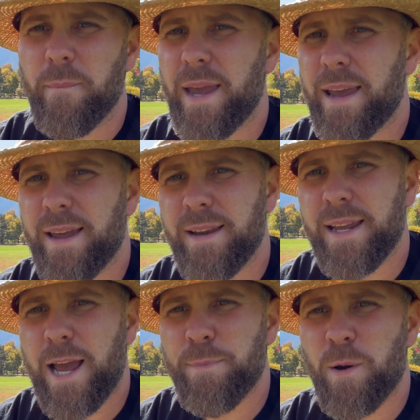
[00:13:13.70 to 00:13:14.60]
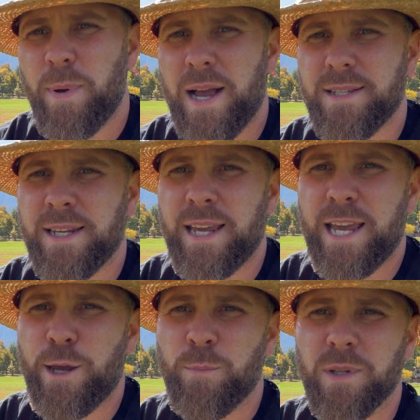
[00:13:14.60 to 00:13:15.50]
may handicap their passing
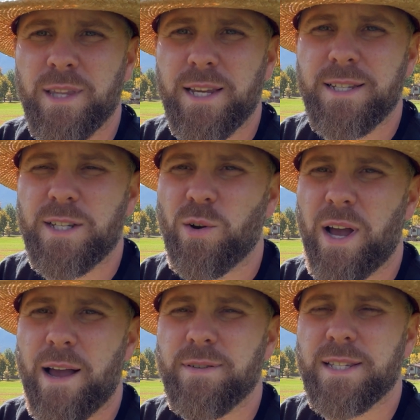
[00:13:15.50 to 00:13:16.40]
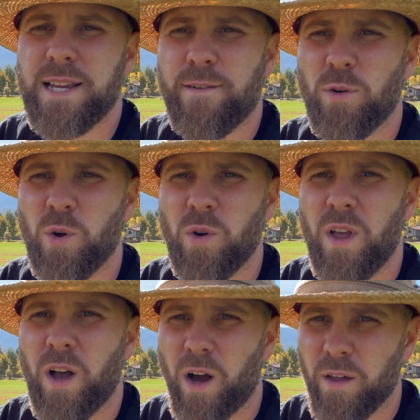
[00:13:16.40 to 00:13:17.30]
game, but they still have several
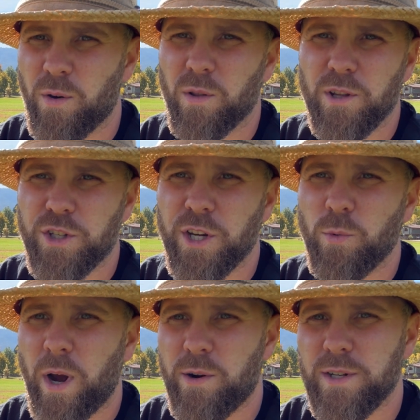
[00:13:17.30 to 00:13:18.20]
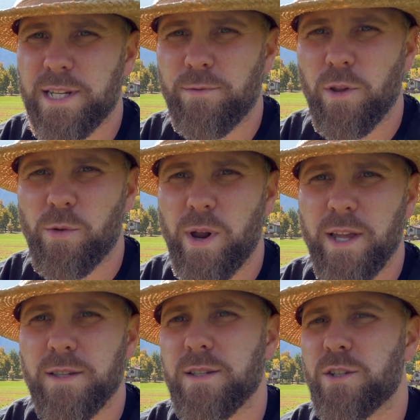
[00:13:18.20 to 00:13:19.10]
other legit wide receiver
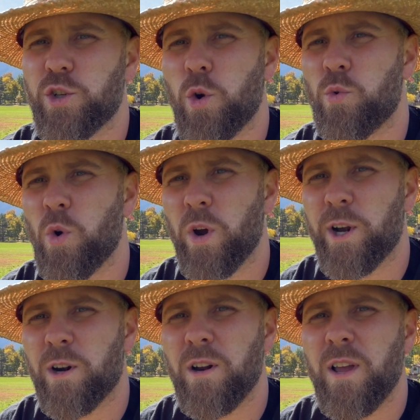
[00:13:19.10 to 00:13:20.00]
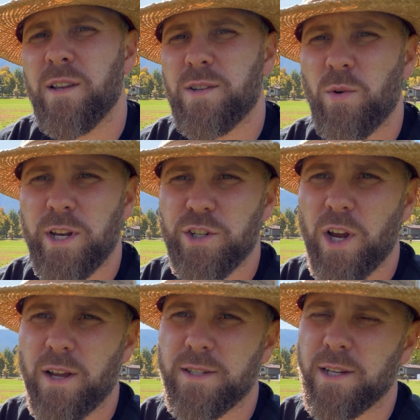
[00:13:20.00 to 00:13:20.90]
threats. Joe Royer, Tony
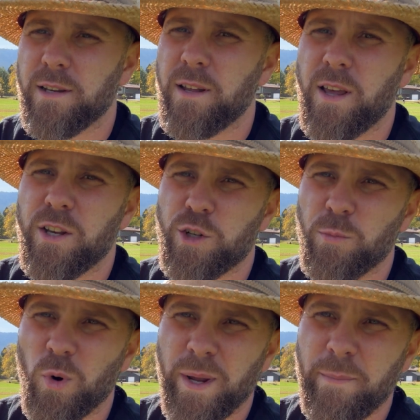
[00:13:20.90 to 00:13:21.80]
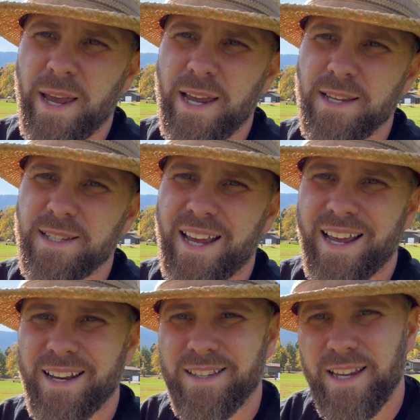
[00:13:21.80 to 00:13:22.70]
Johnson, Jamoy Mays,
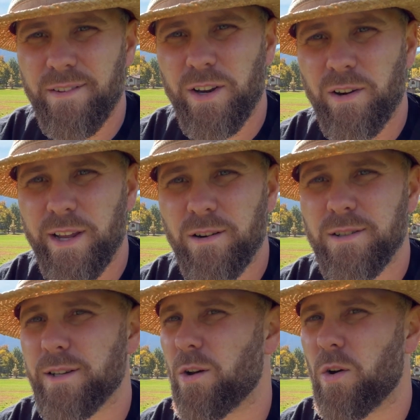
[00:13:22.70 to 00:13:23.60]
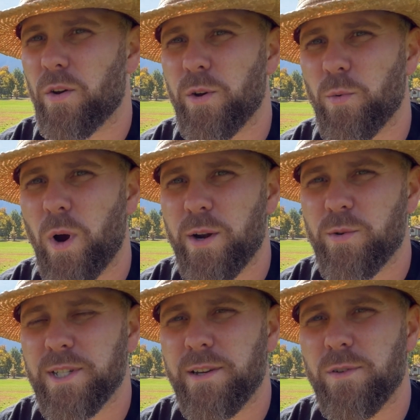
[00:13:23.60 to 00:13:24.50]
and Xavier Henderson, all good wide
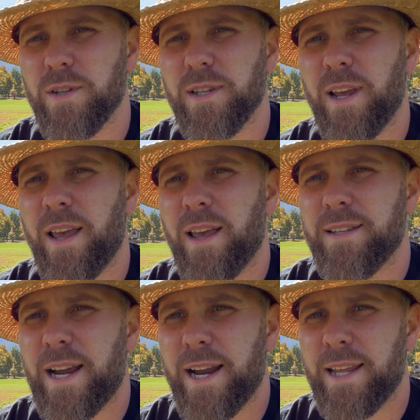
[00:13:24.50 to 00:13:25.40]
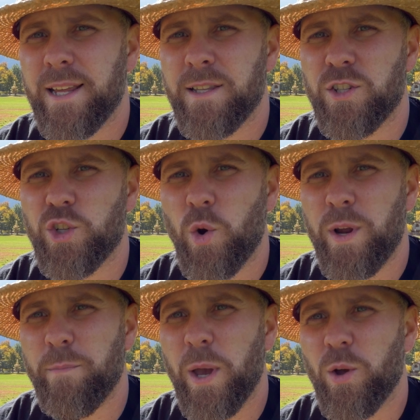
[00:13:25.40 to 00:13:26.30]
receivers. Tight ends,
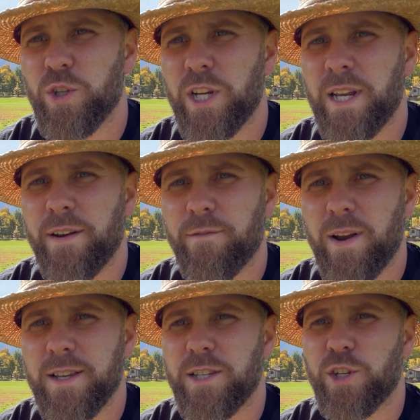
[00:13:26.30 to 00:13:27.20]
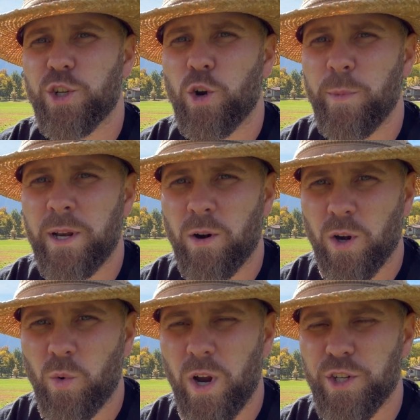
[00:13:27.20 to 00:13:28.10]
Joey Belgian and Francis Sherman are
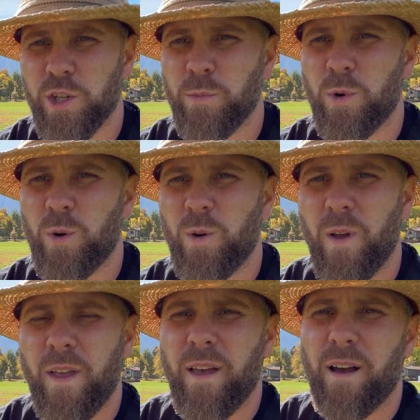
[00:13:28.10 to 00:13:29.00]
questionable.